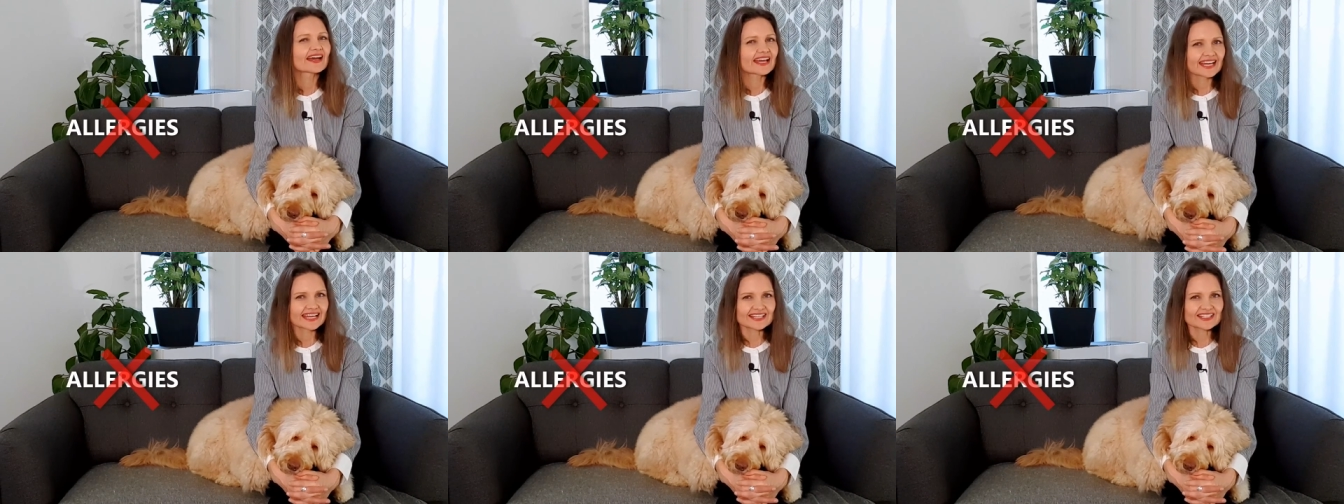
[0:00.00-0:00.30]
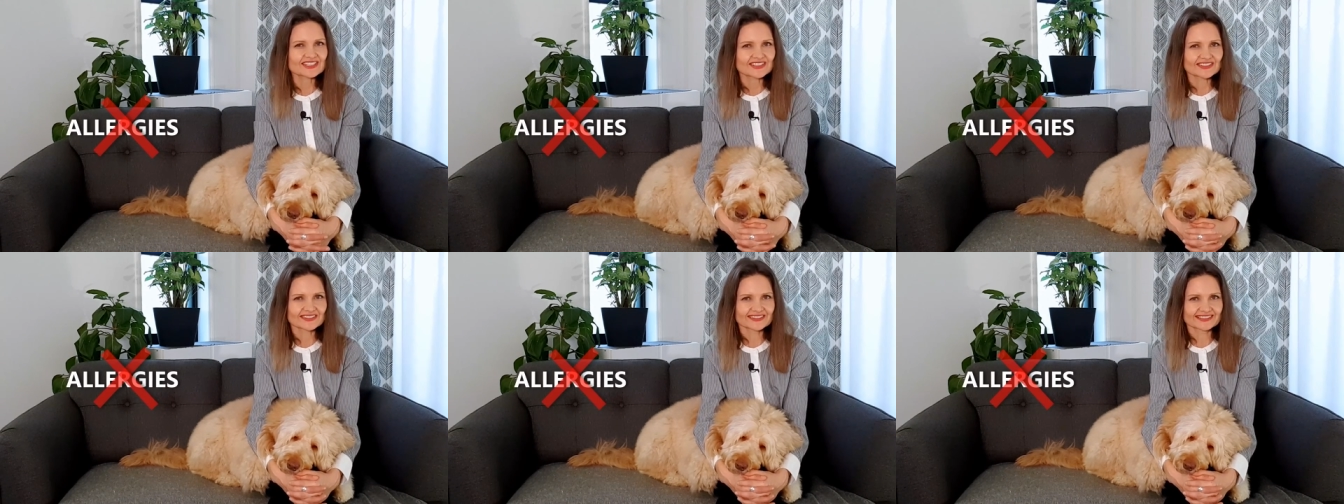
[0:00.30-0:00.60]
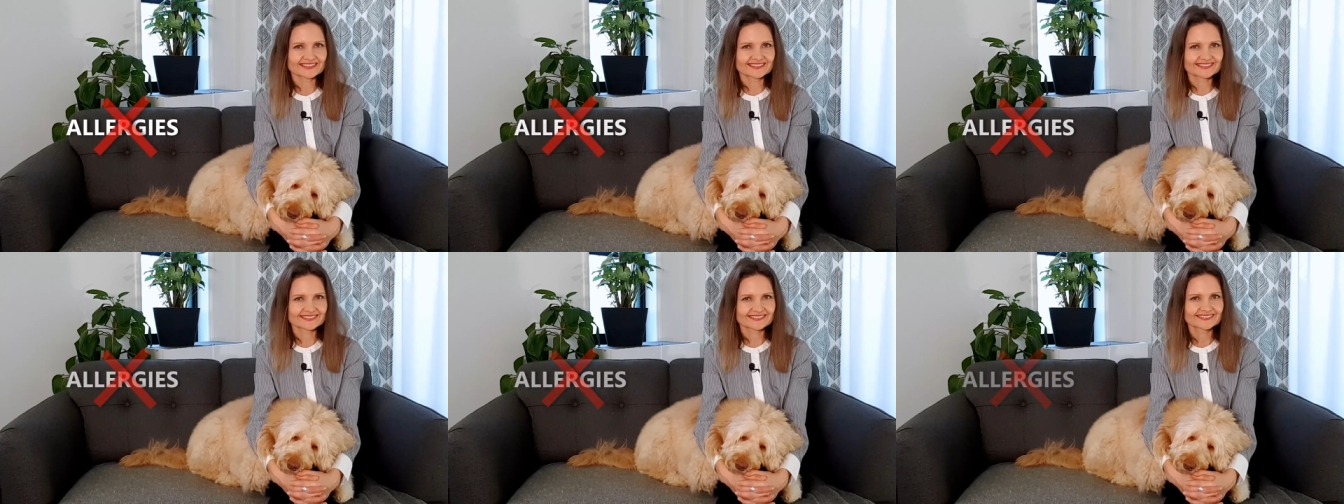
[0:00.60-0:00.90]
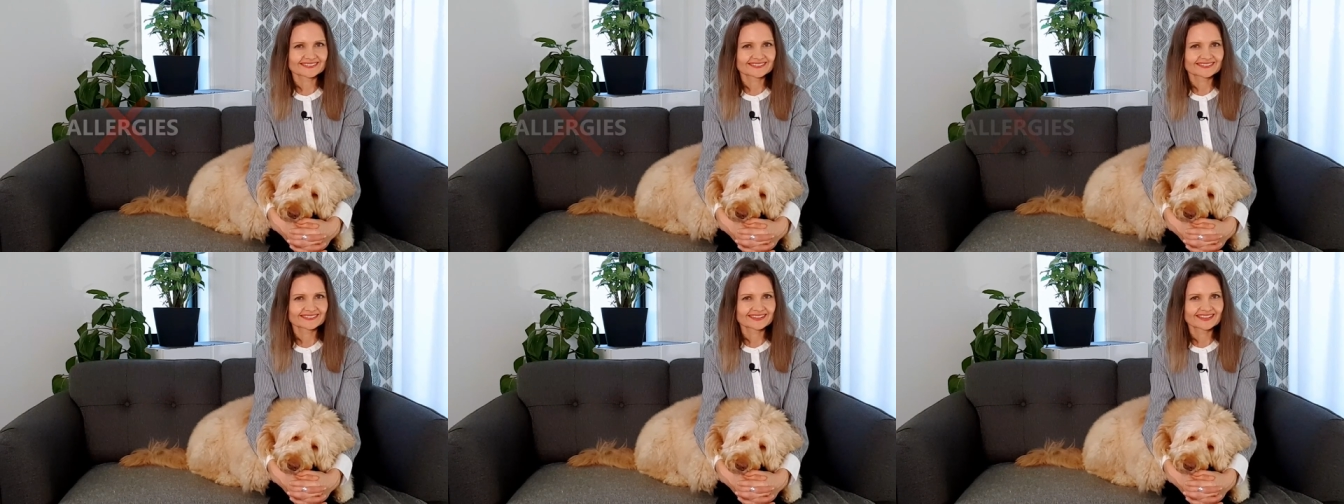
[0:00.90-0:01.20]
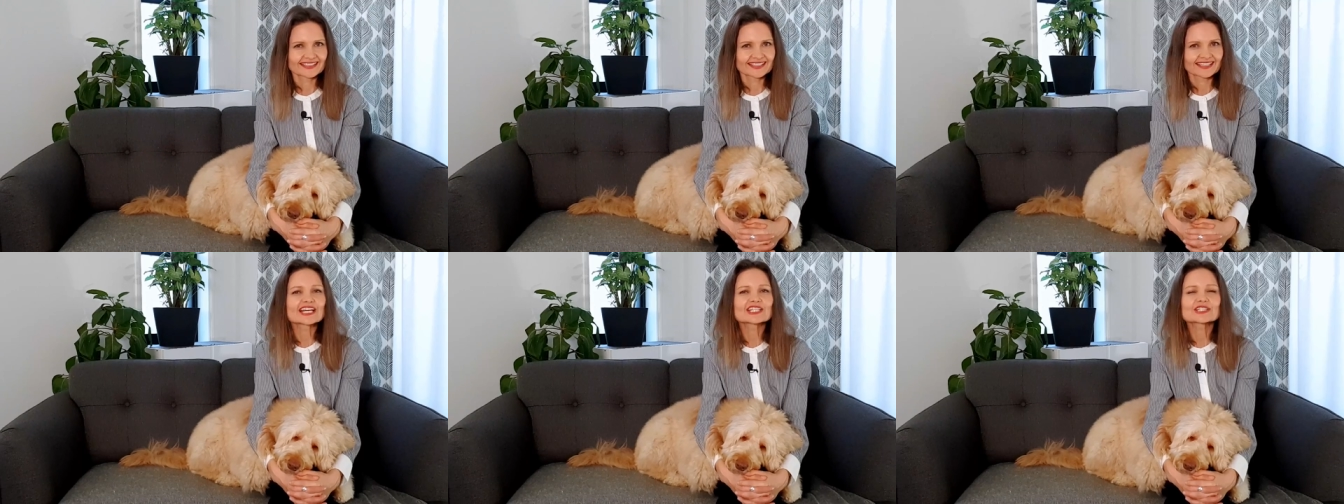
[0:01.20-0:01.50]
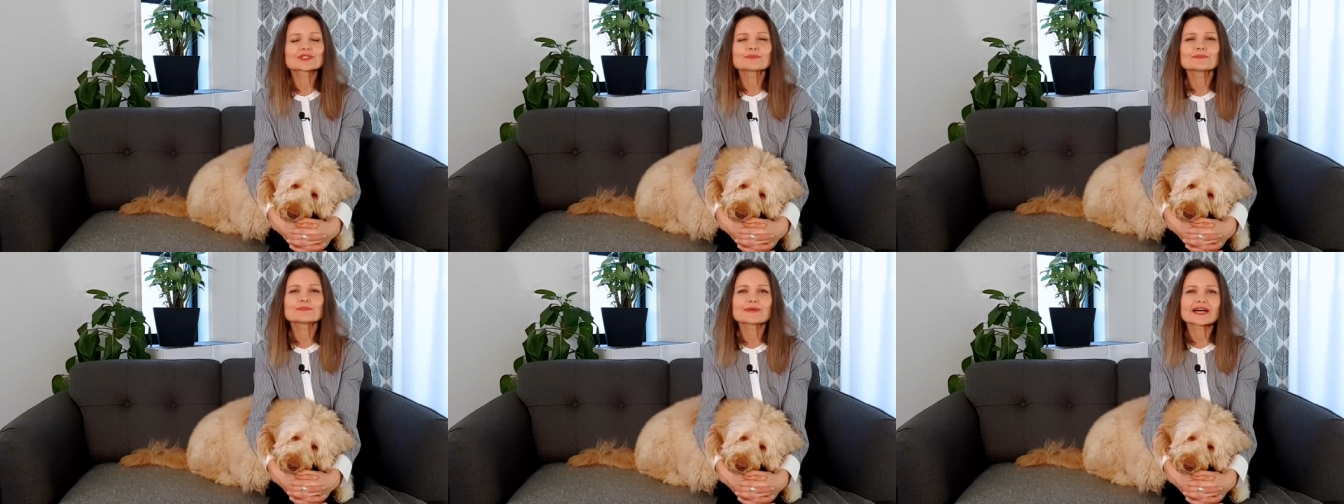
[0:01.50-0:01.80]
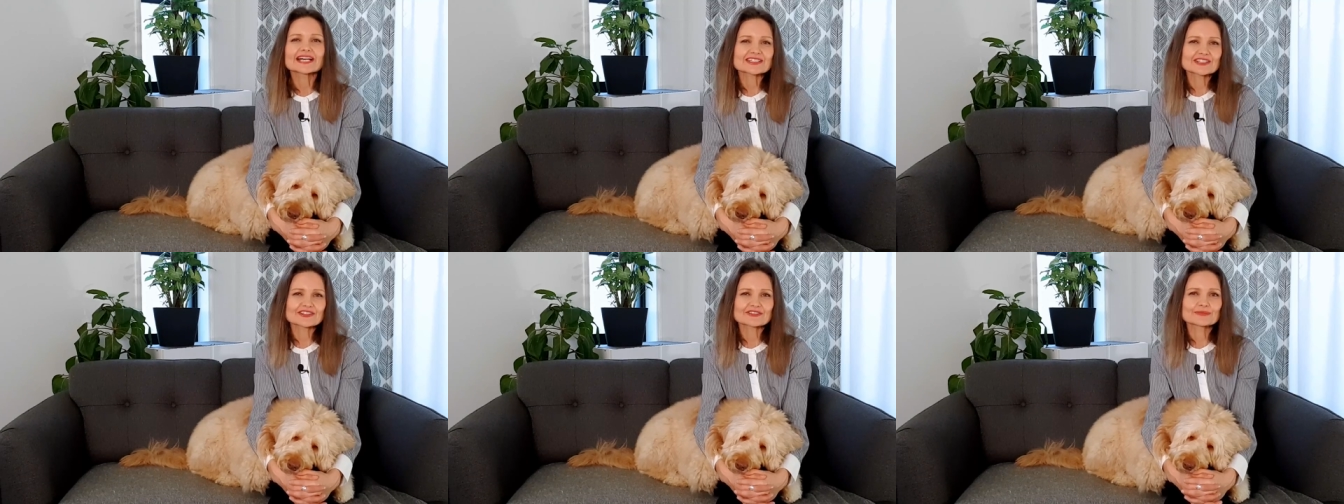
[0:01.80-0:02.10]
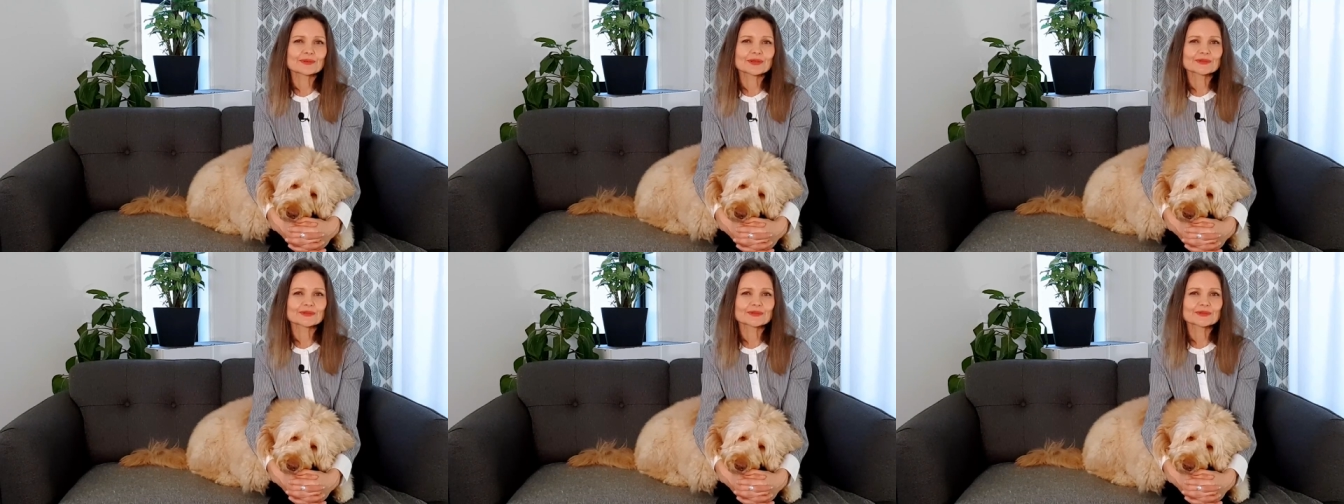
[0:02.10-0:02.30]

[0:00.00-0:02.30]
Excellent. And massive